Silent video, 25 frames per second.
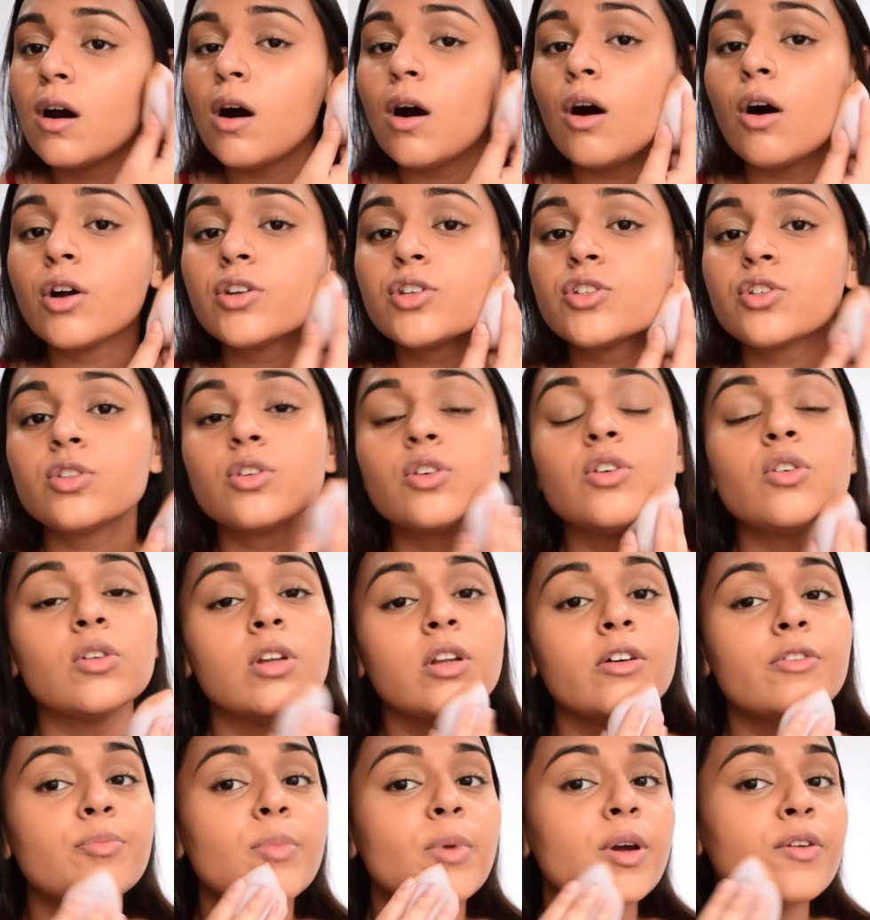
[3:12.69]
onto the
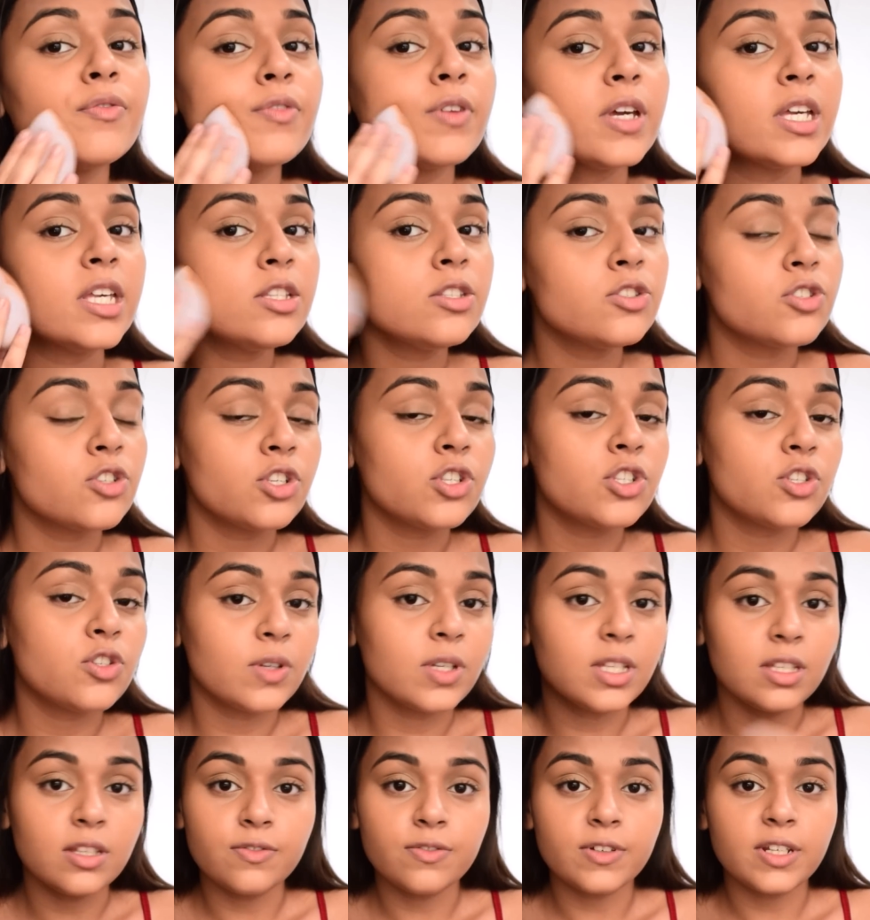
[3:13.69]
whole of my face just to
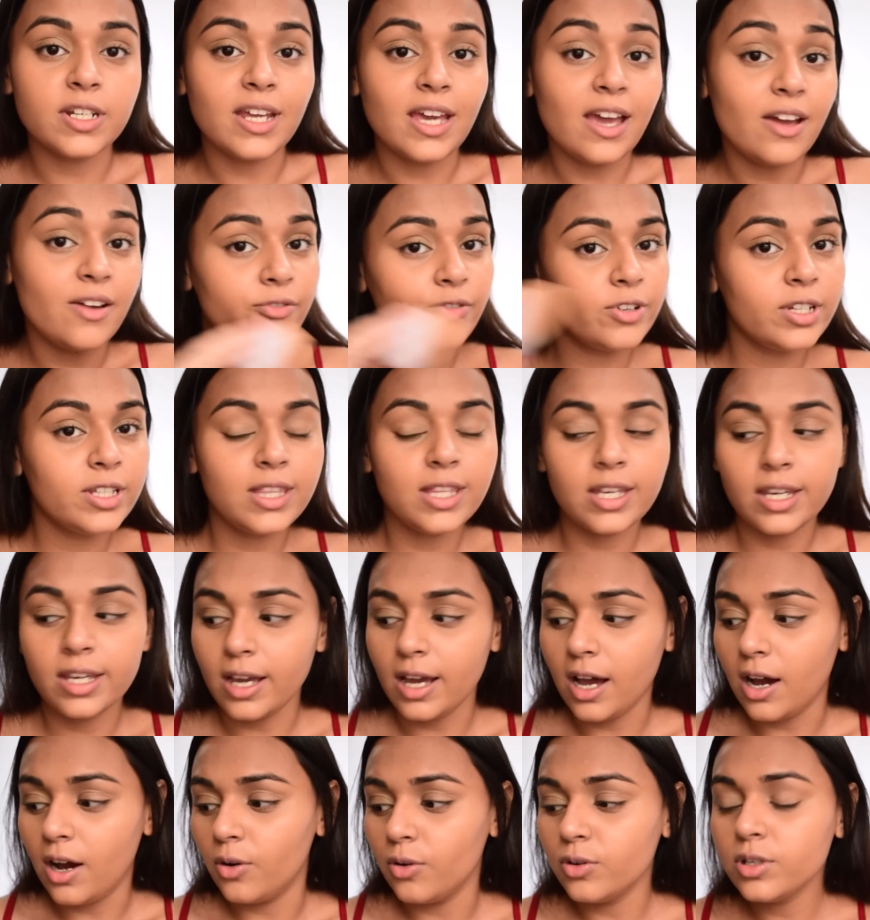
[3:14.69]
even everything
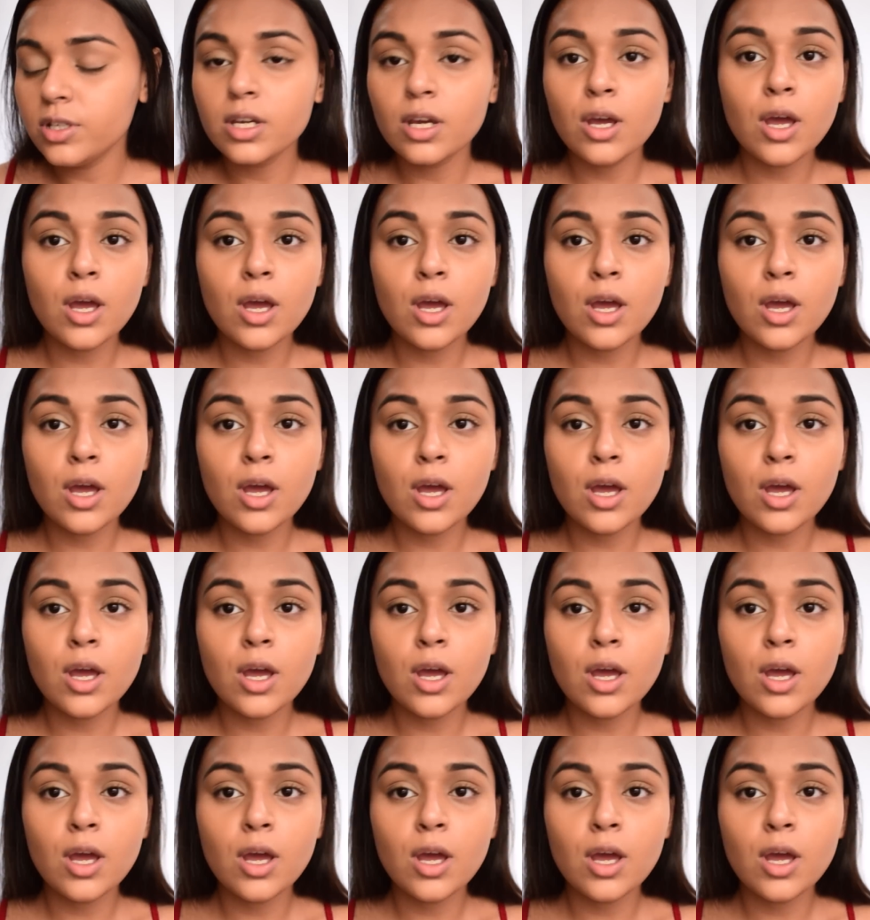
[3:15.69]
out.